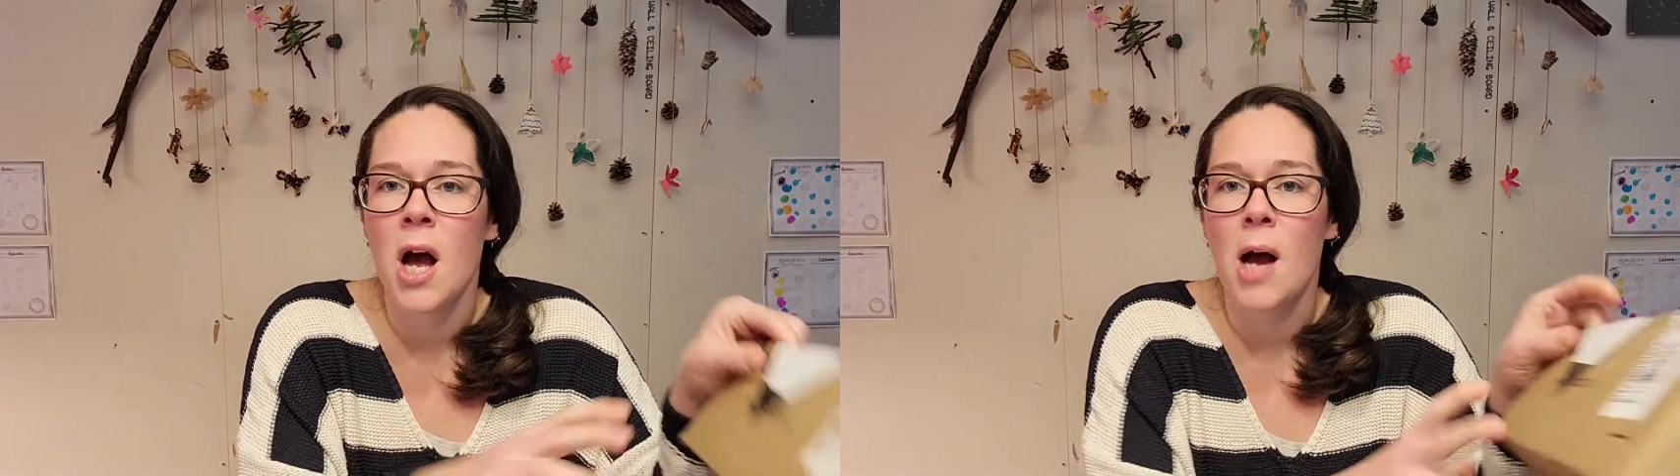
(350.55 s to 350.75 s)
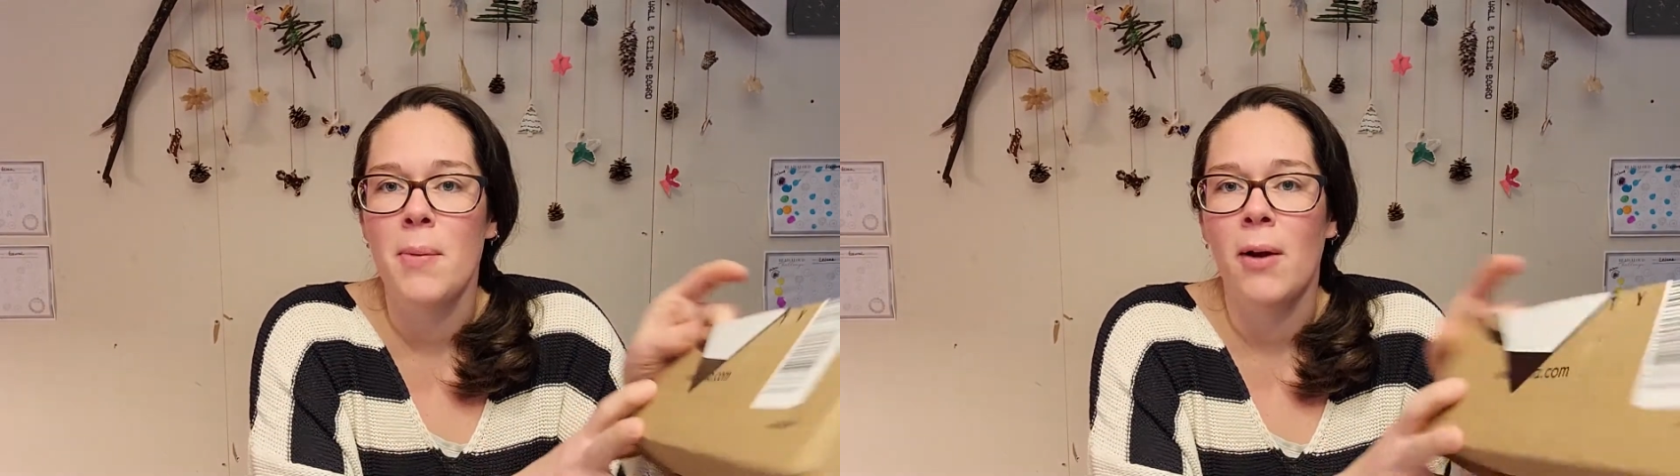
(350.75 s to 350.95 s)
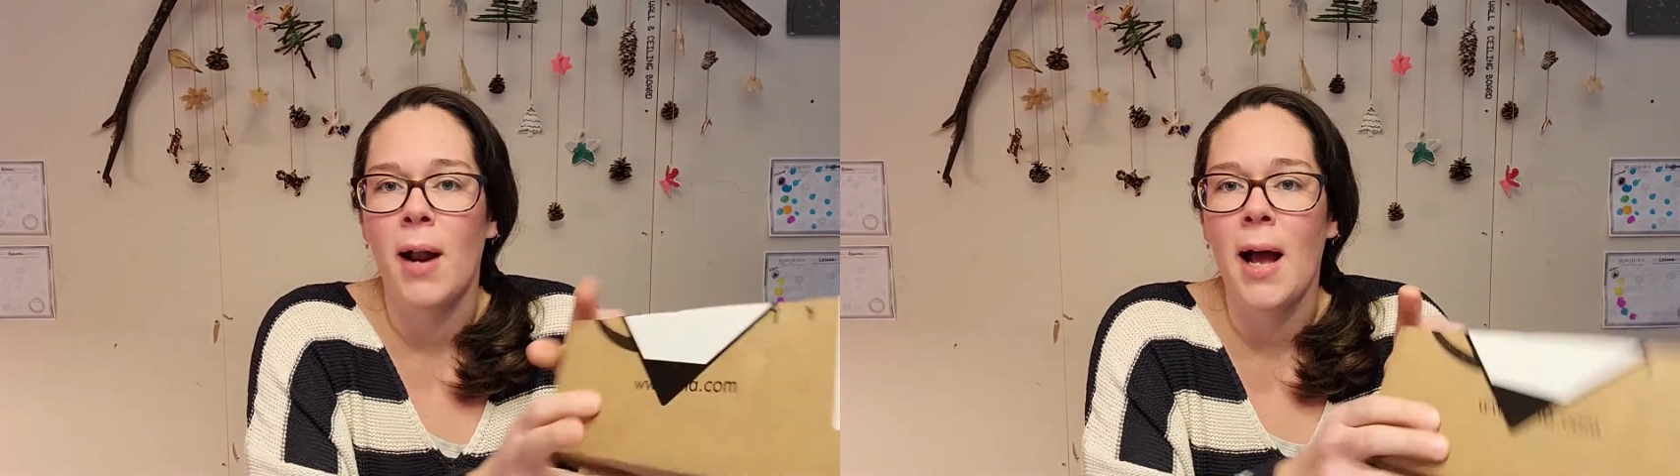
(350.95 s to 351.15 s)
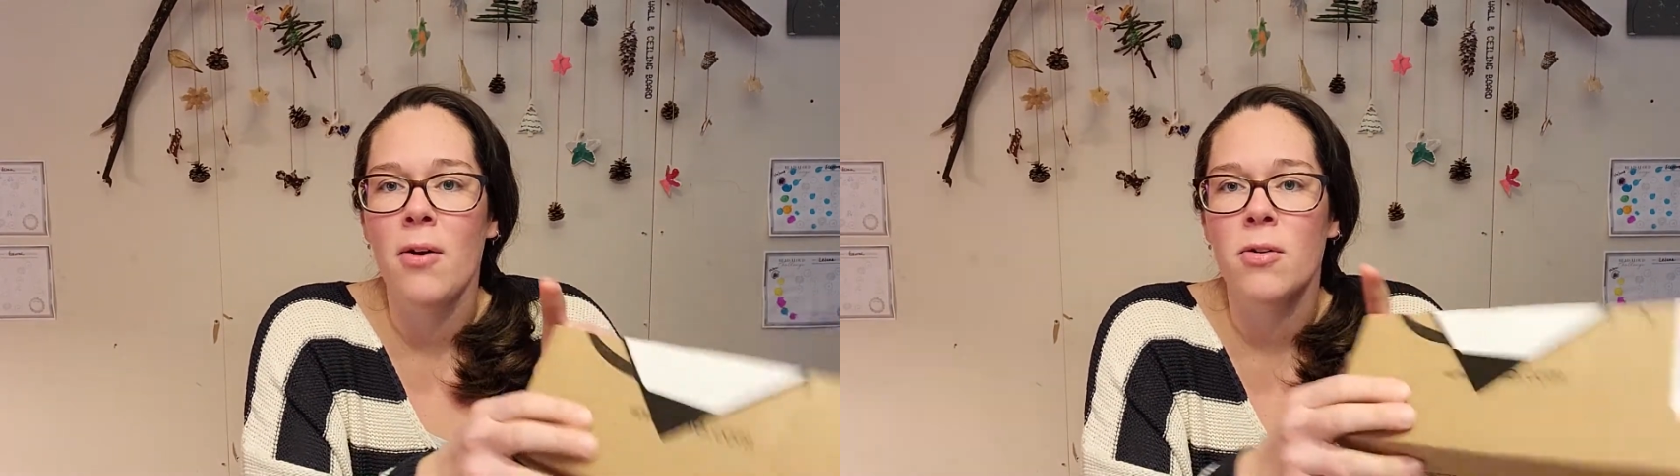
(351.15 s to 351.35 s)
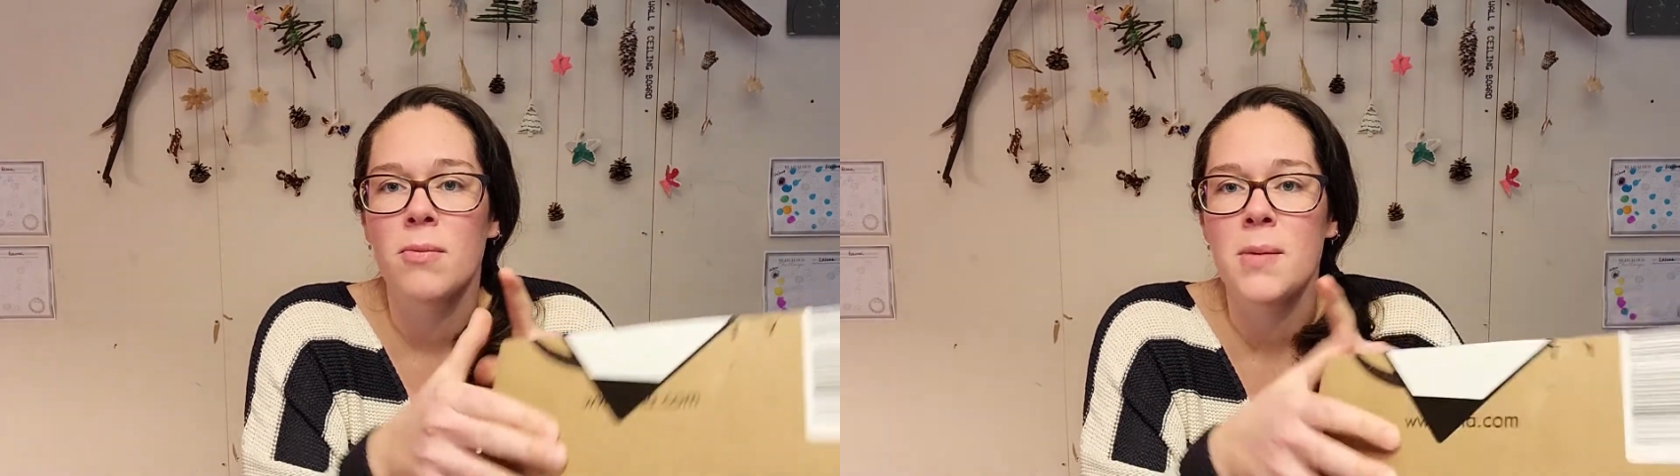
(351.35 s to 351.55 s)
about how
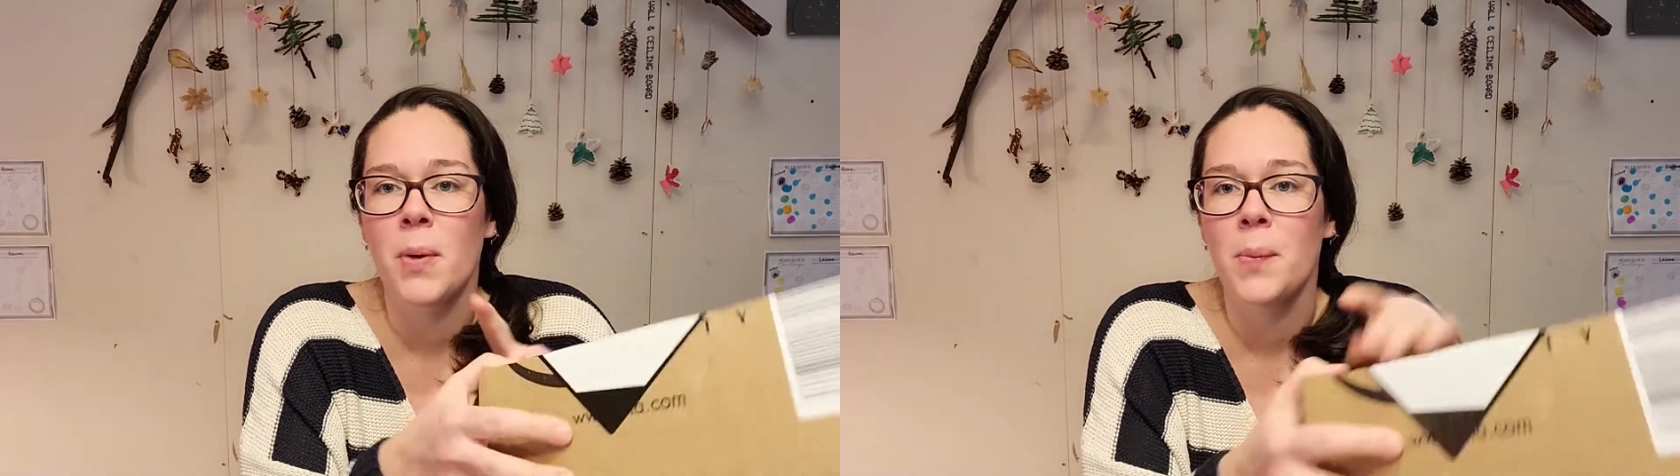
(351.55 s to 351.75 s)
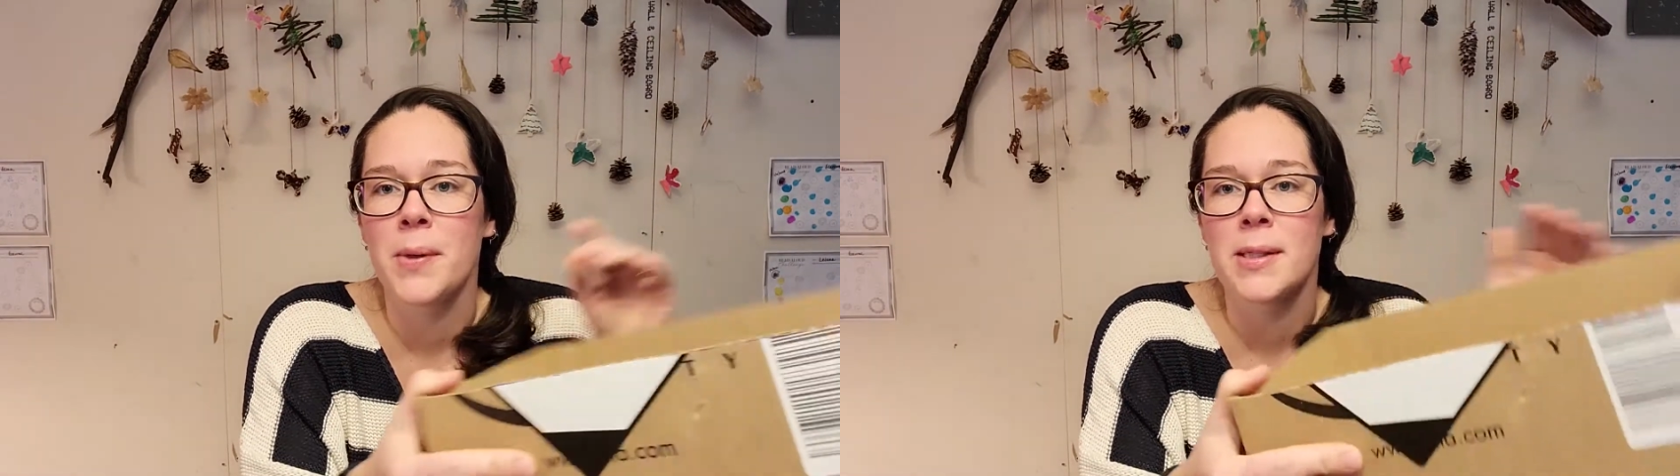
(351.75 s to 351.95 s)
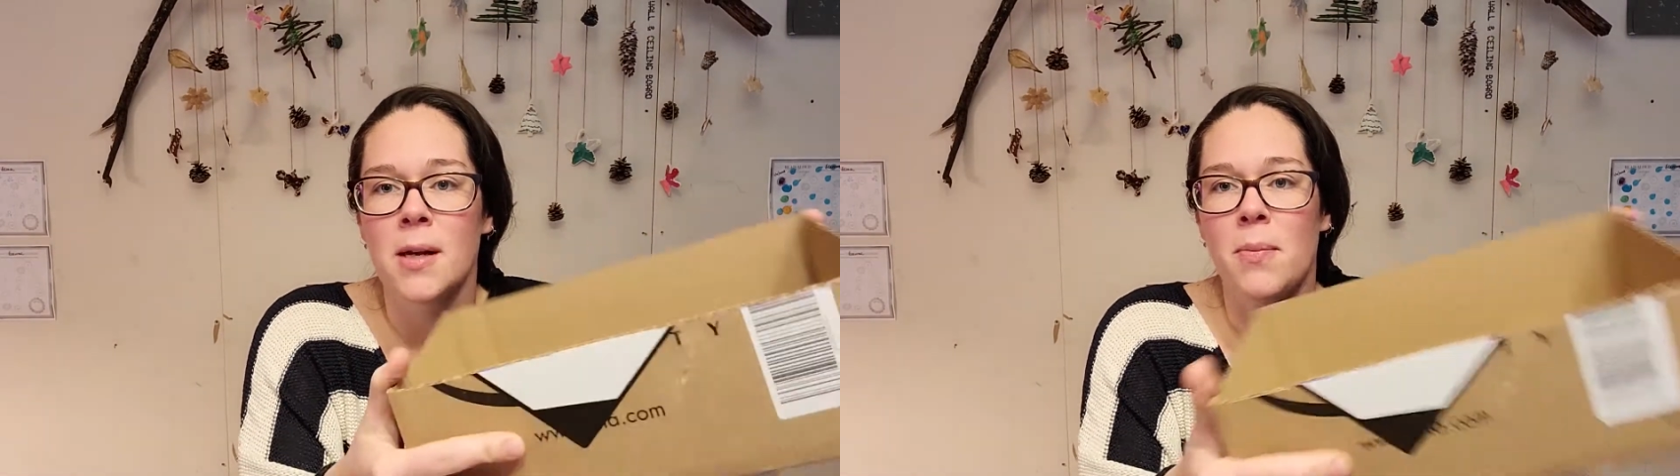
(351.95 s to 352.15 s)
to repurpose a